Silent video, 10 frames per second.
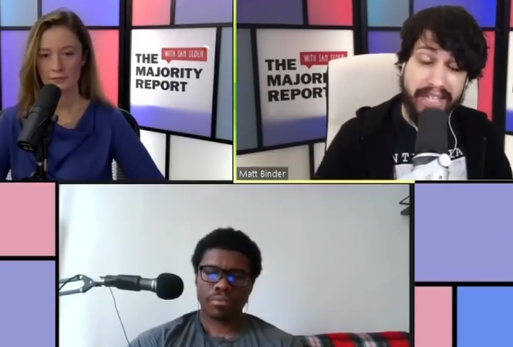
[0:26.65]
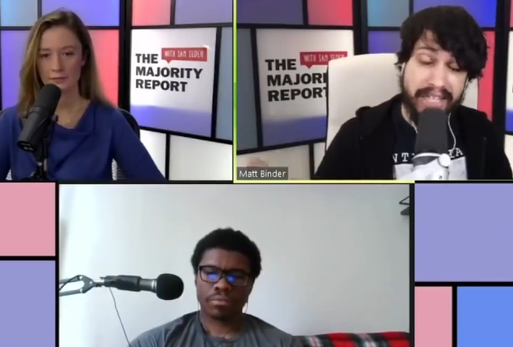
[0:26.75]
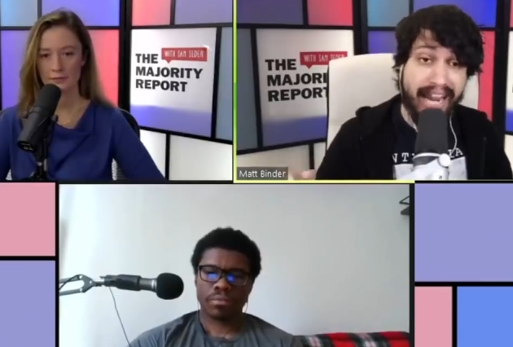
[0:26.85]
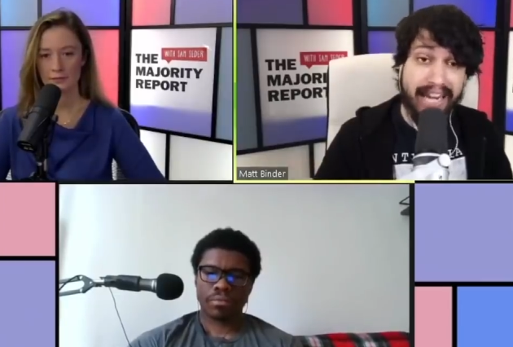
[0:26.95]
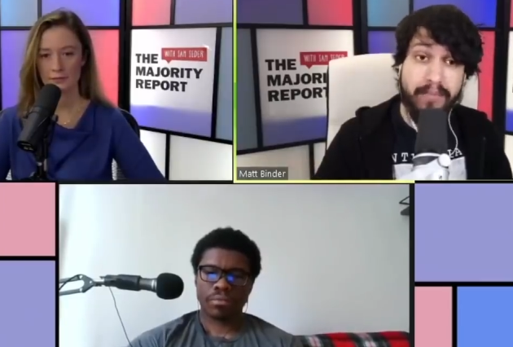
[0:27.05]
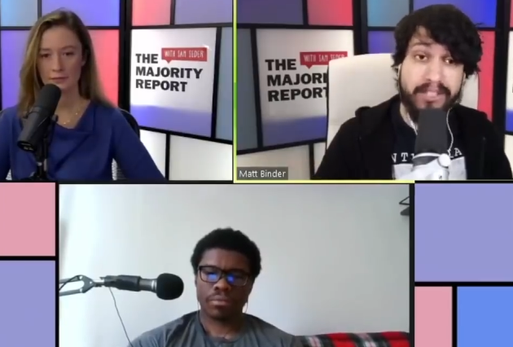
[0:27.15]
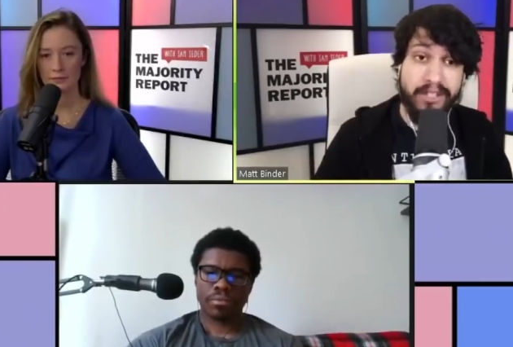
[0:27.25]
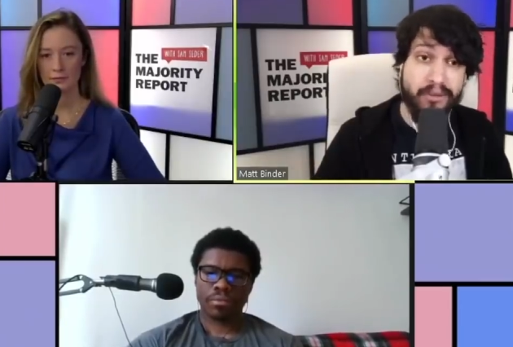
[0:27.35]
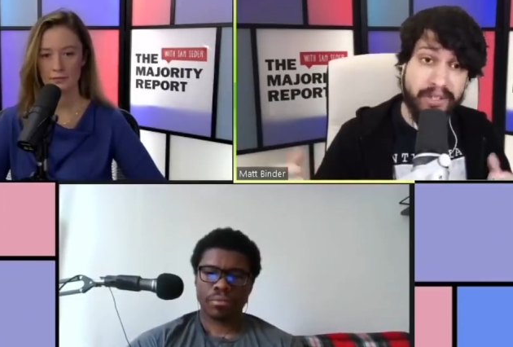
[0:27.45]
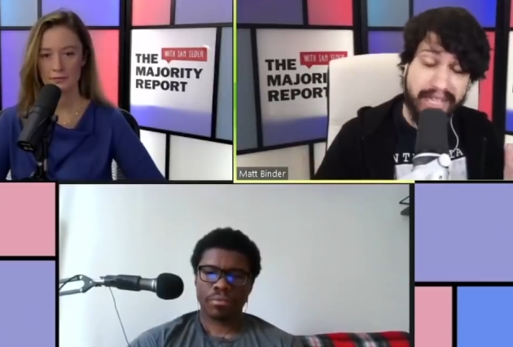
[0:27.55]
Speaker 1: the anonymous
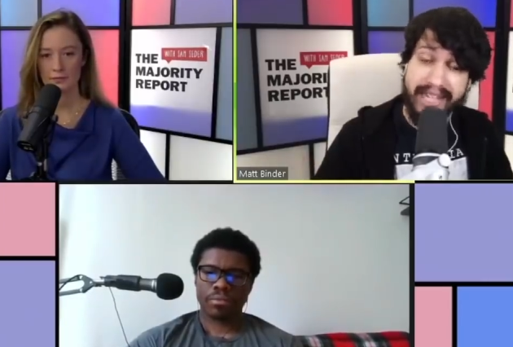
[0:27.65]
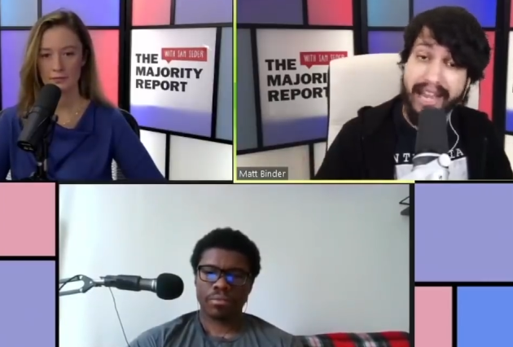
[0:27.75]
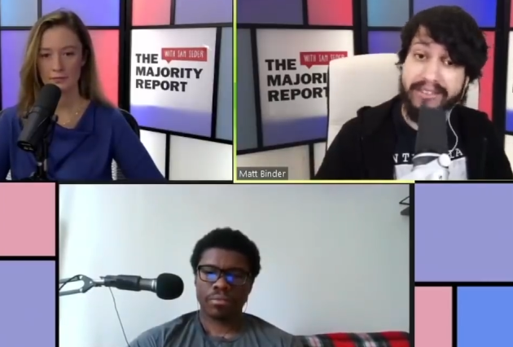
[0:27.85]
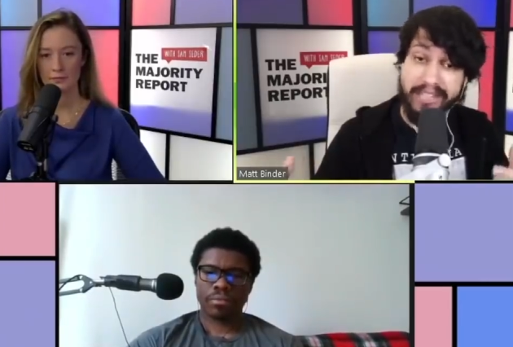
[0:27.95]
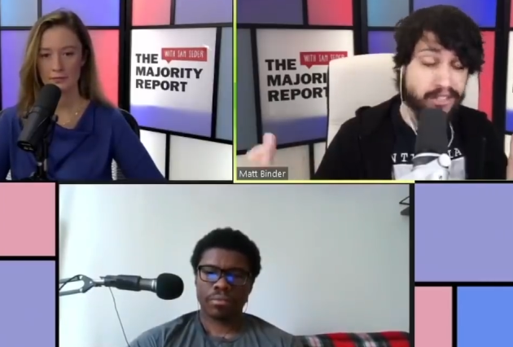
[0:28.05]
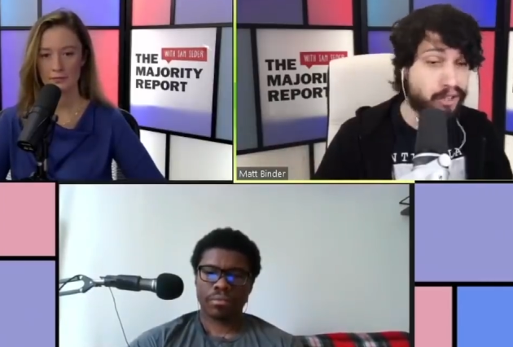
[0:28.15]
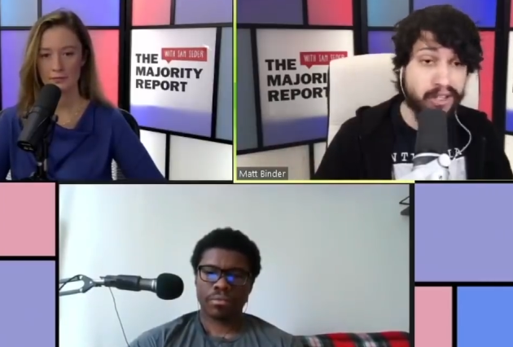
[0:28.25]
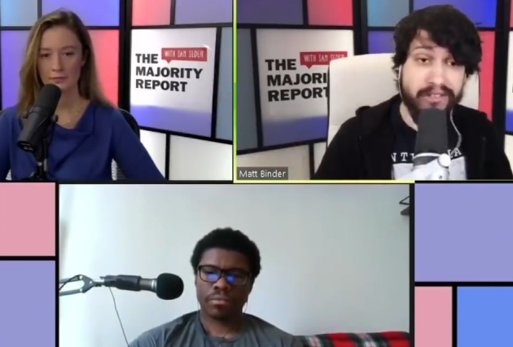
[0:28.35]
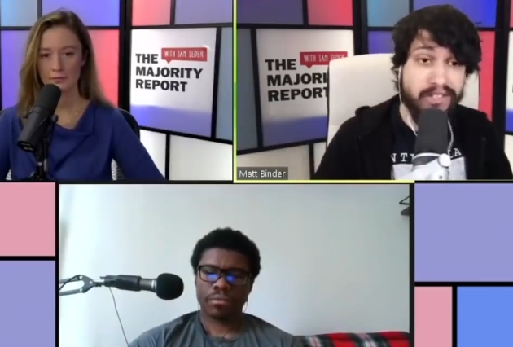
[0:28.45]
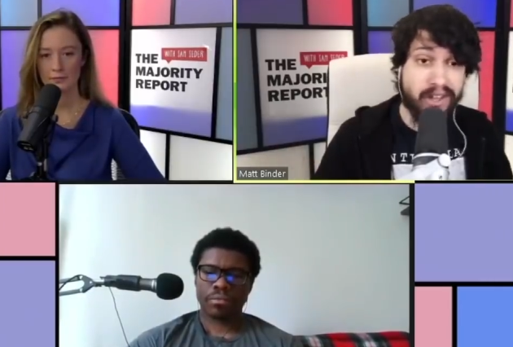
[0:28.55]
Q, the account that
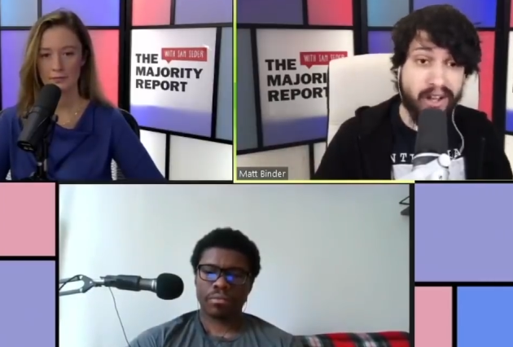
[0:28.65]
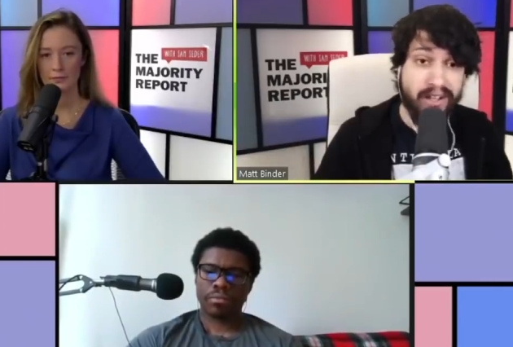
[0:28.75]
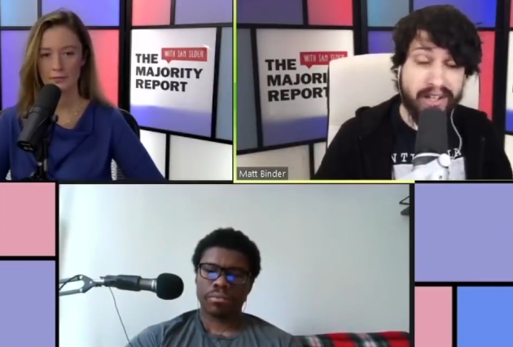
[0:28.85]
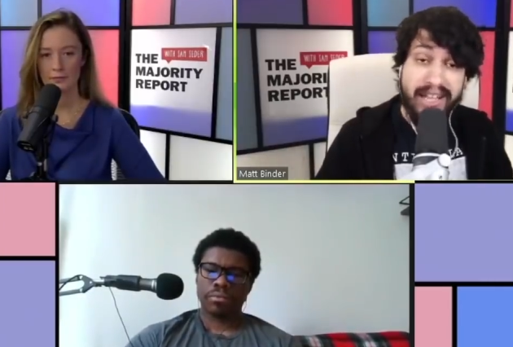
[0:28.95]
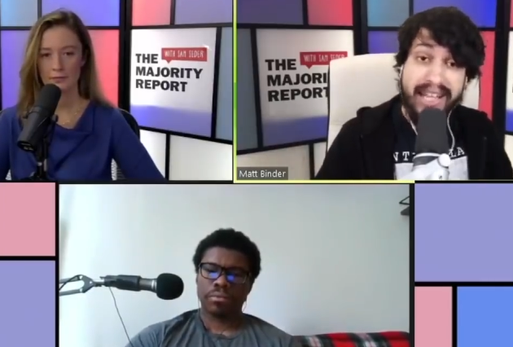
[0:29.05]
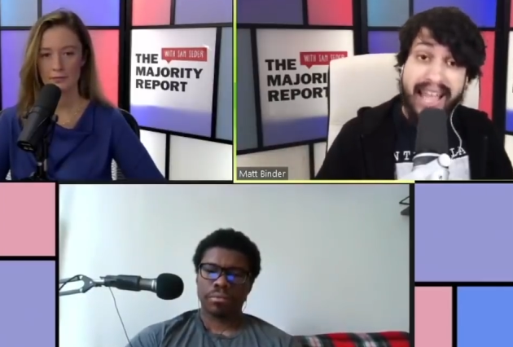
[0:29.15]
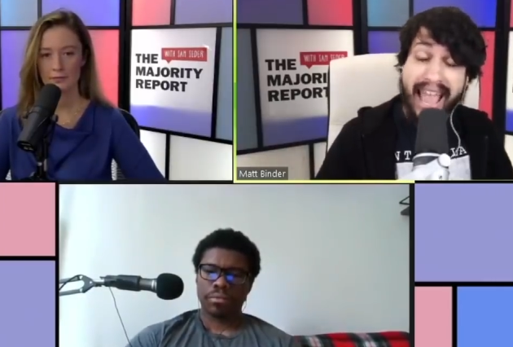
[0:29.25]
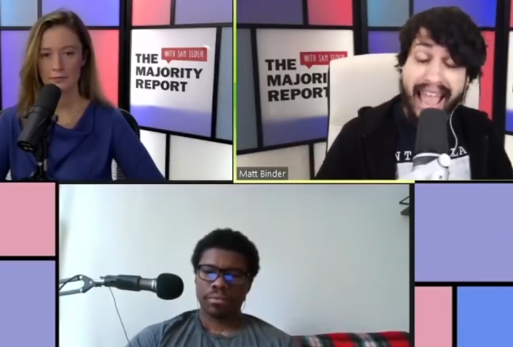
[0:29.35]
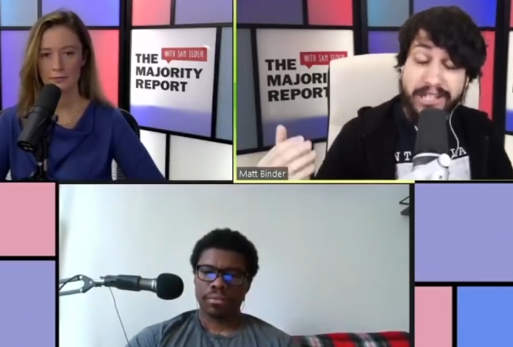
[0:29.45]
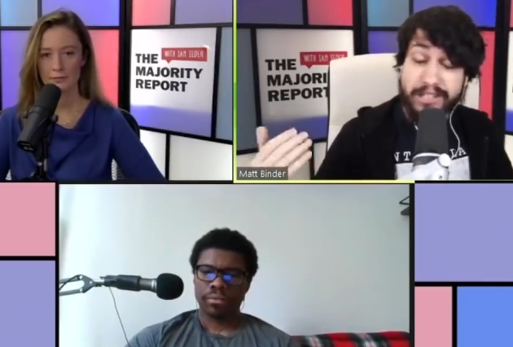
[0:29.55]
started this all,
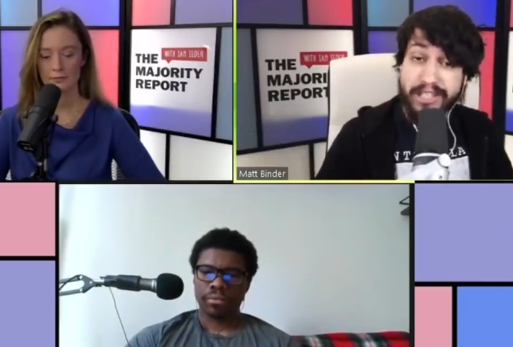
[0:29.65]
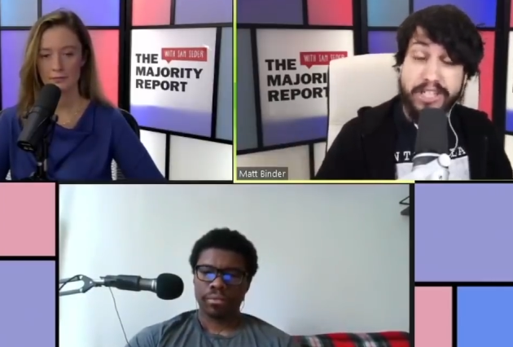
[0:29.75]
actually